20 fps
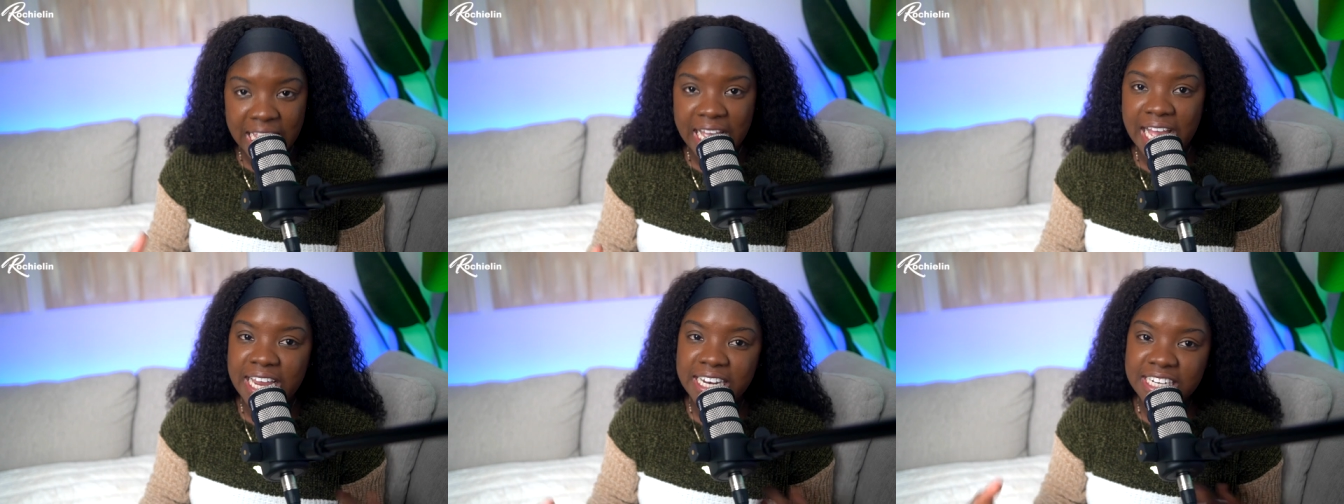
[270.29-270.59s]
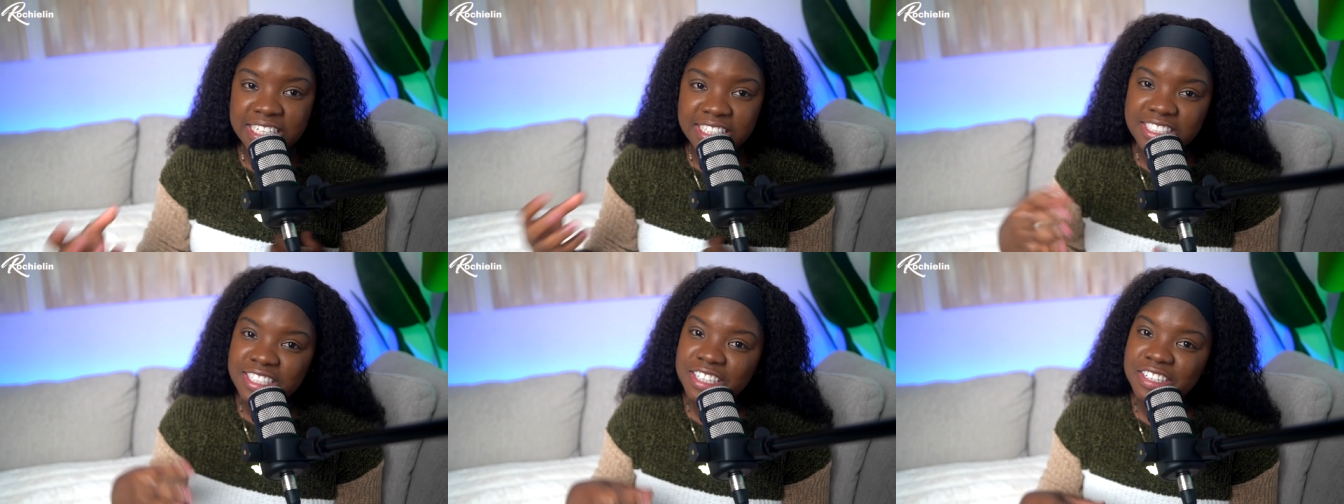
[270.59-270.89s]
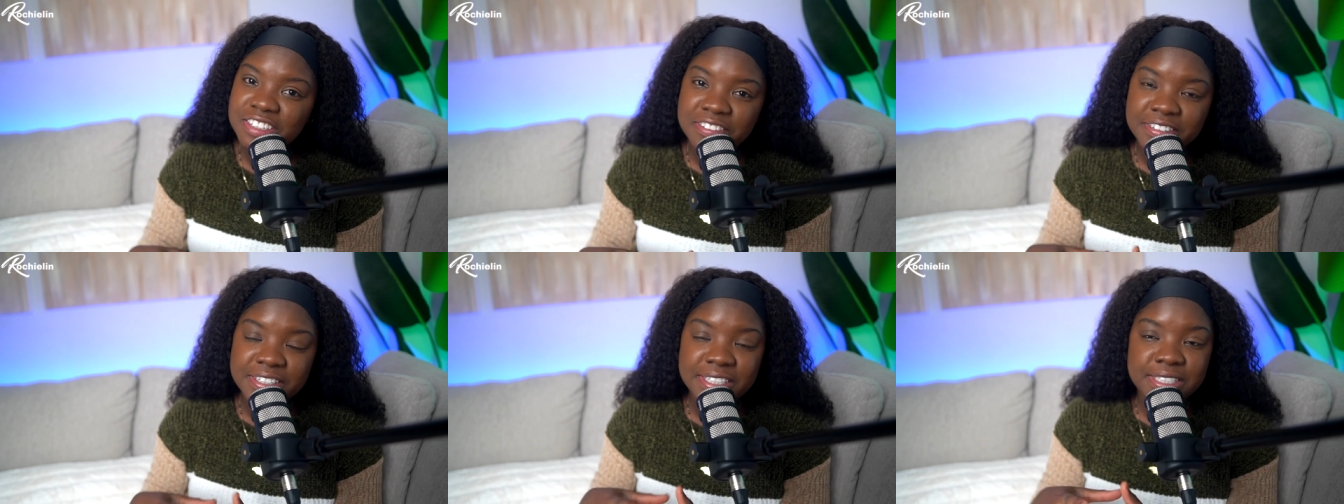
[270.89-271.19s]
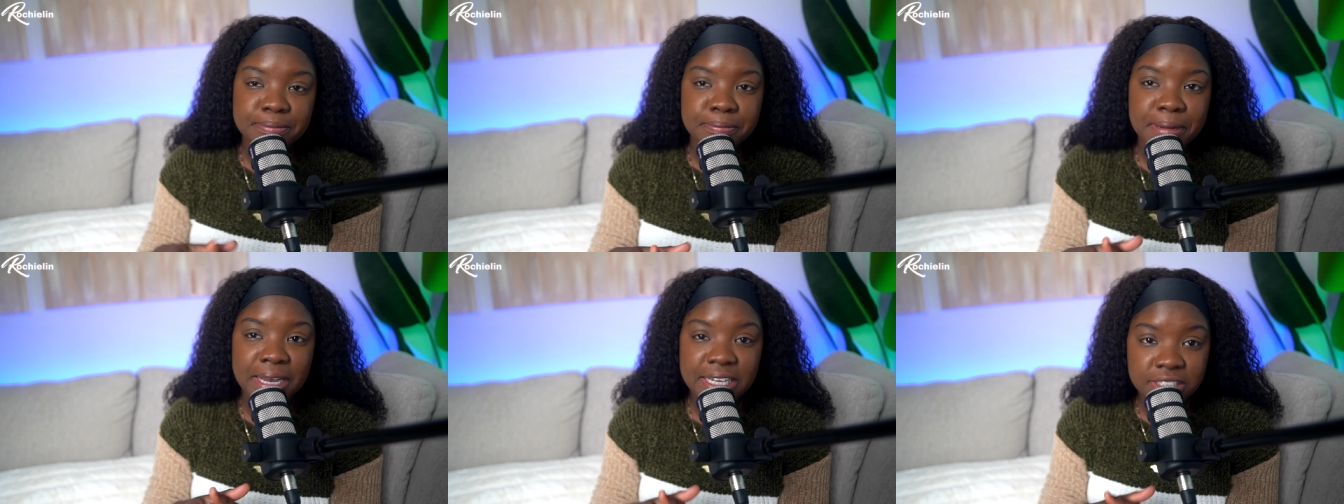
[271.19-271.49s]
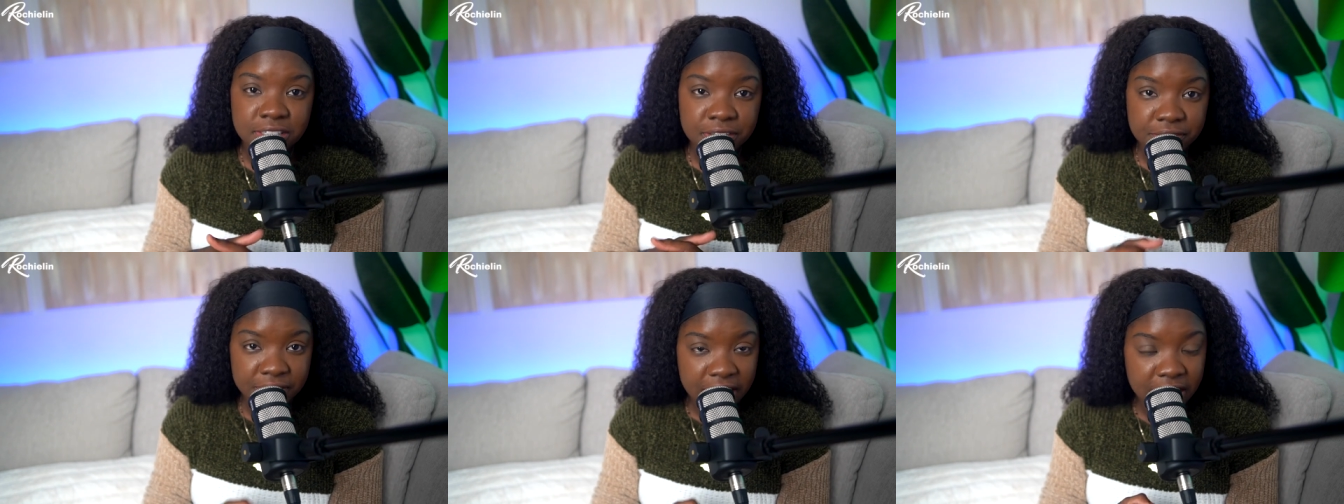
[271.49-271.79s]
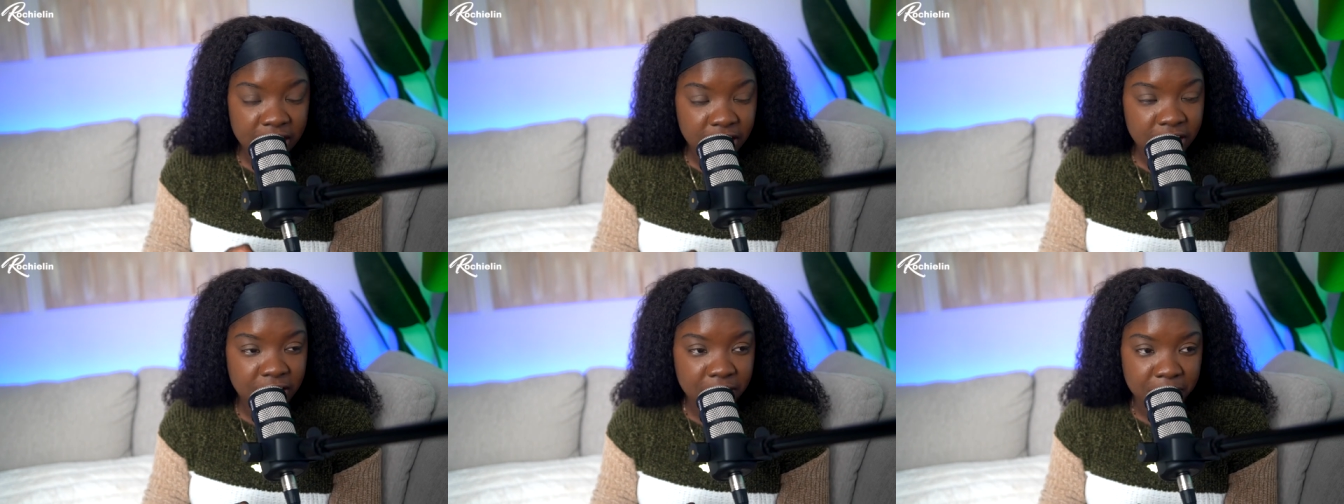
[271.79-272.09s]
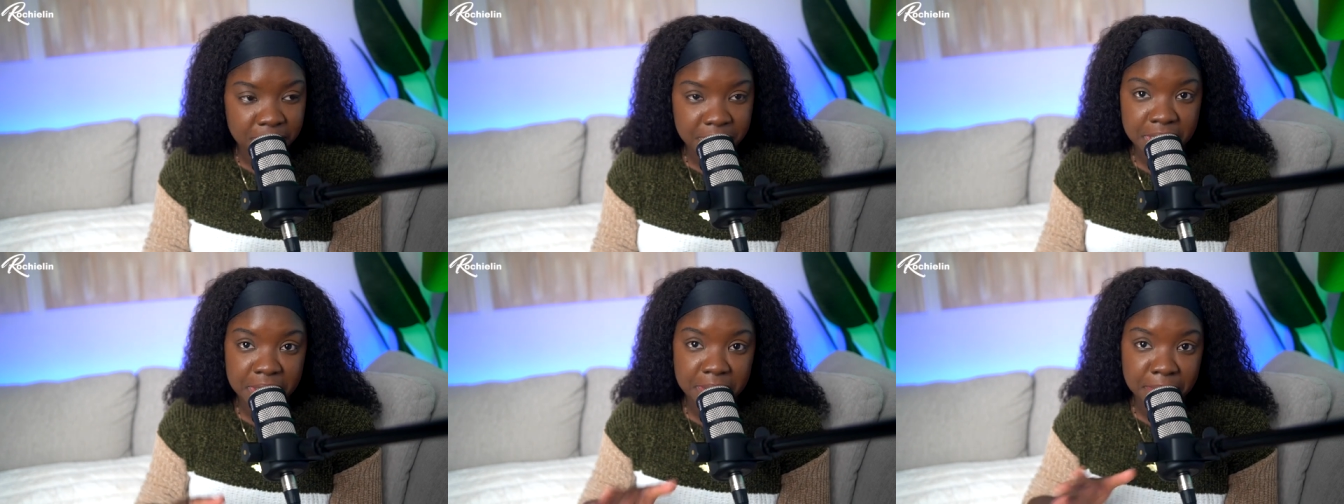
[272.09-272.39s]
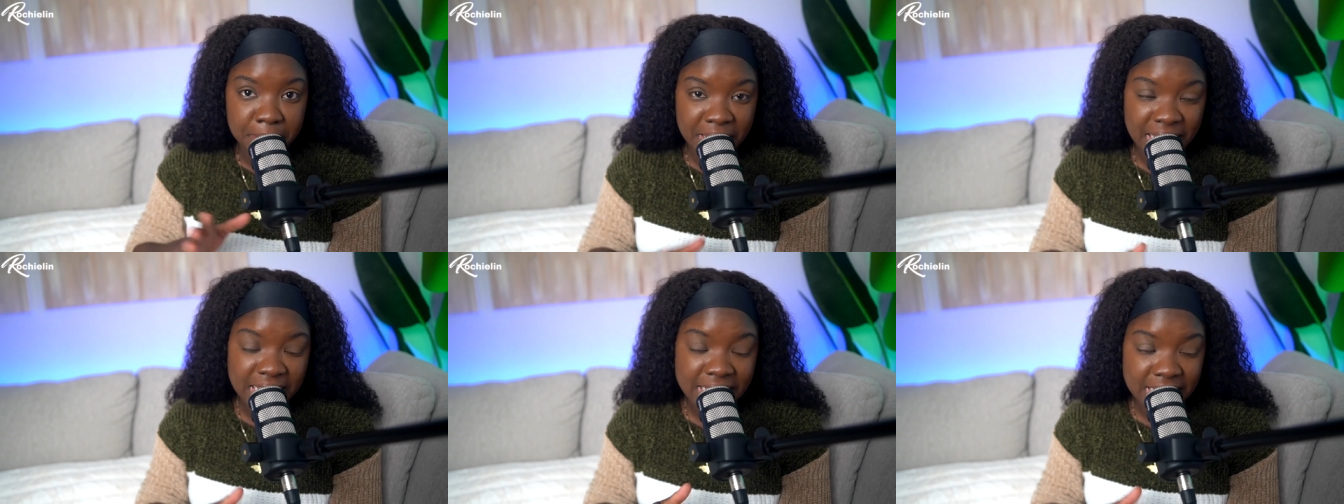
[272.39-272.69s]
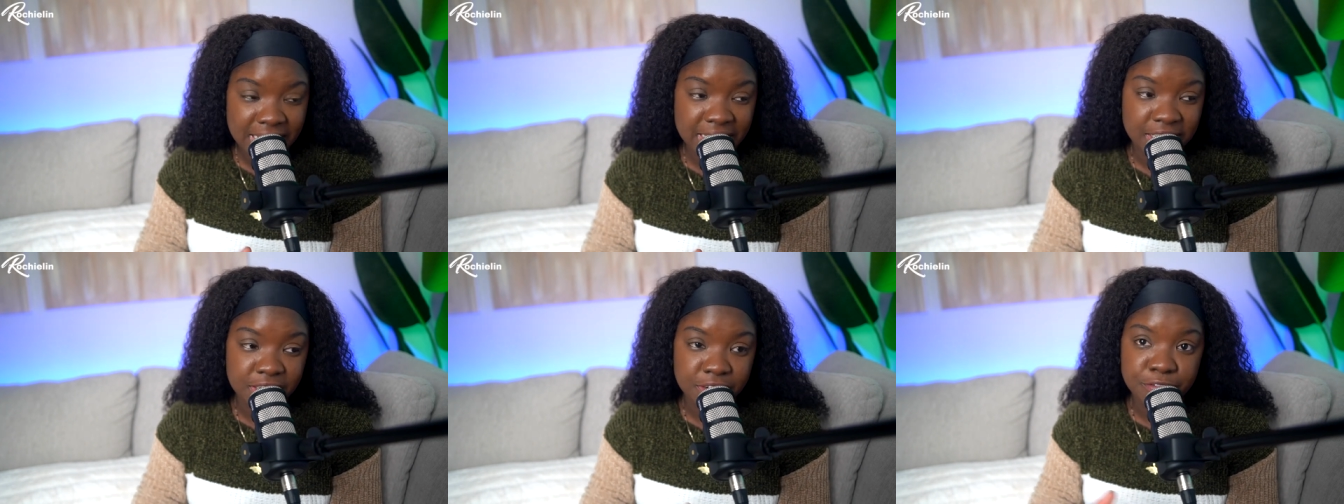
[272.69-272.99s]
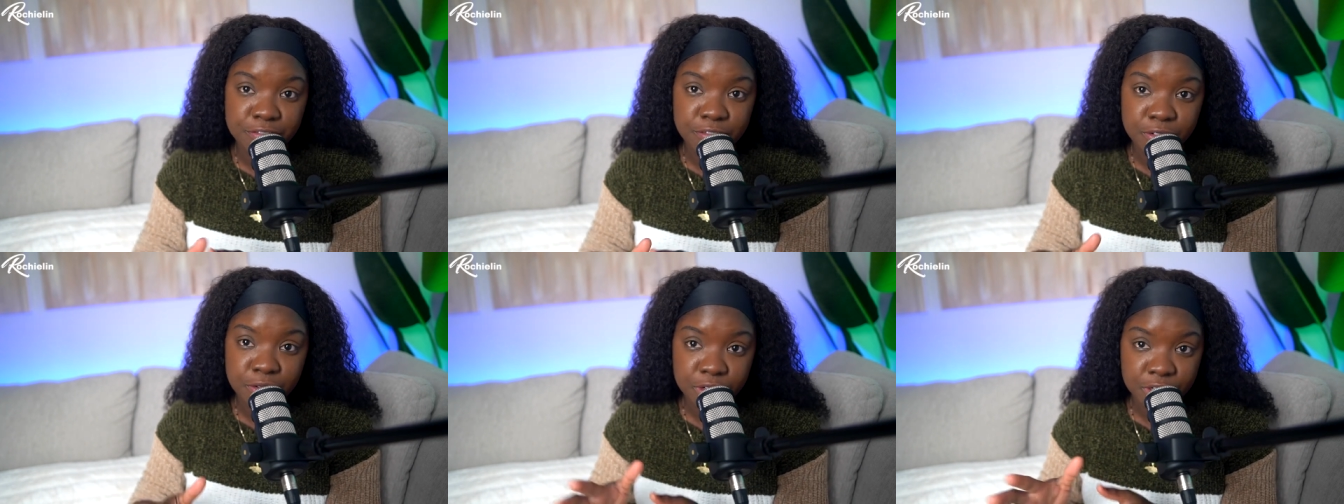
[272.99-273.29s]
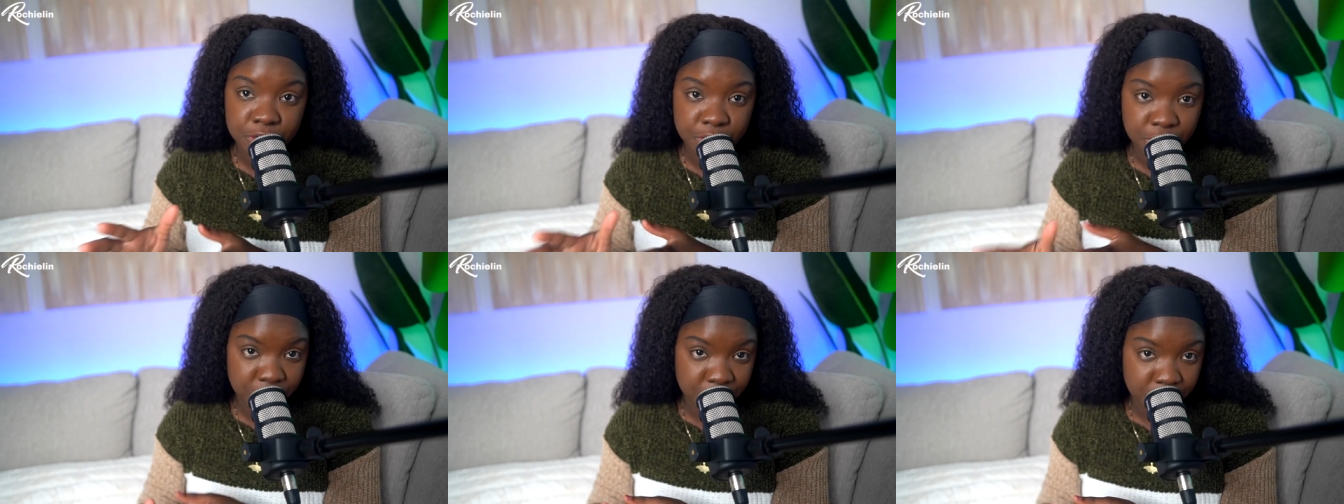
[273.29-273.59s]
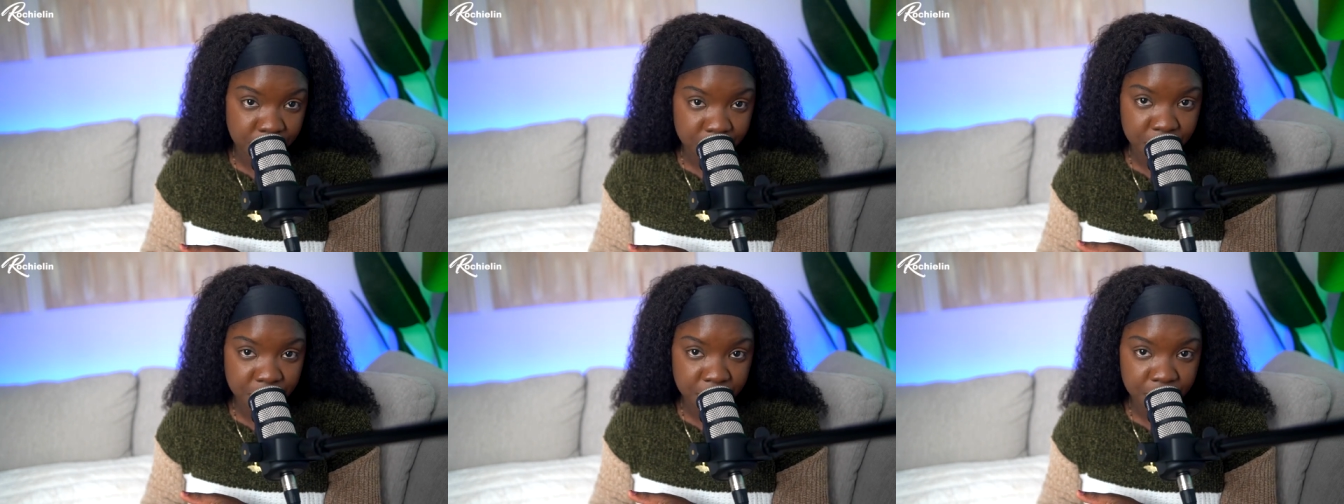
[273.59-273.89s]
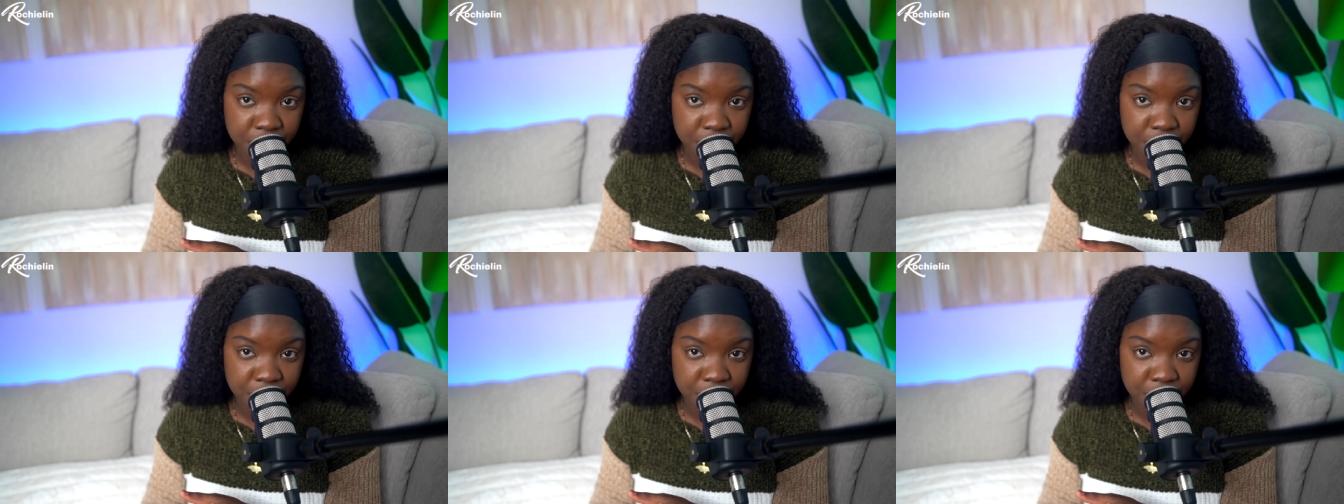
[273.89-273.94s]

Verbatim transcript: and it generates passive income in the back end for you.